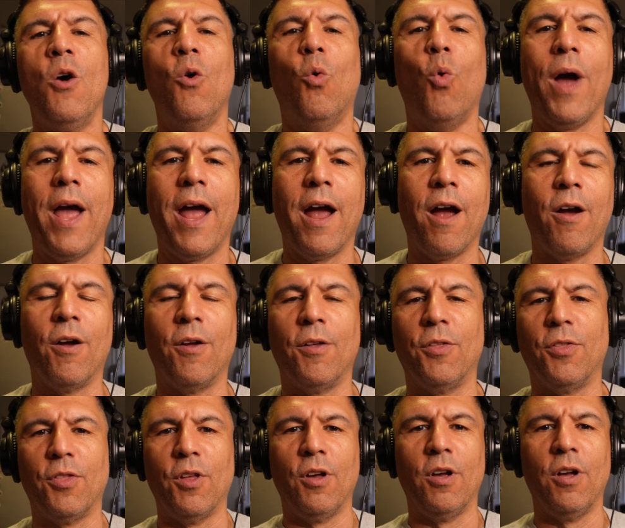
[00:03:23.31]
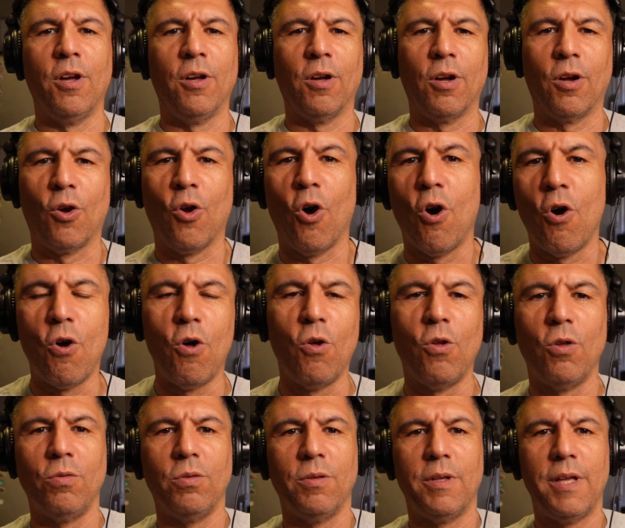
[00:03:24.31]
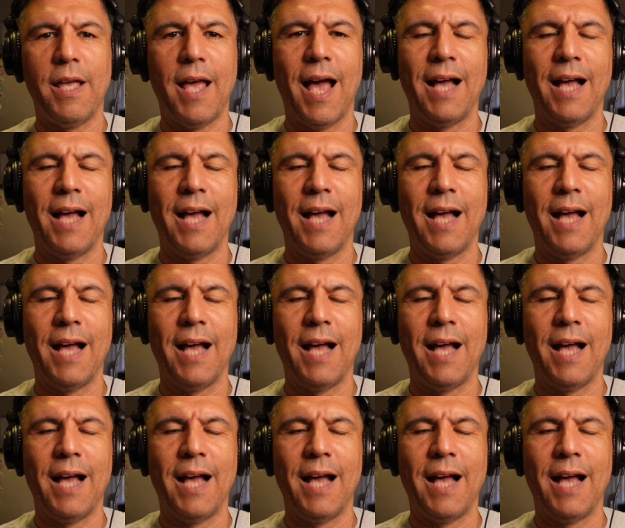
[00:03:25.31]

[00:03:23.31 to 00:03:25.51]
where the goal,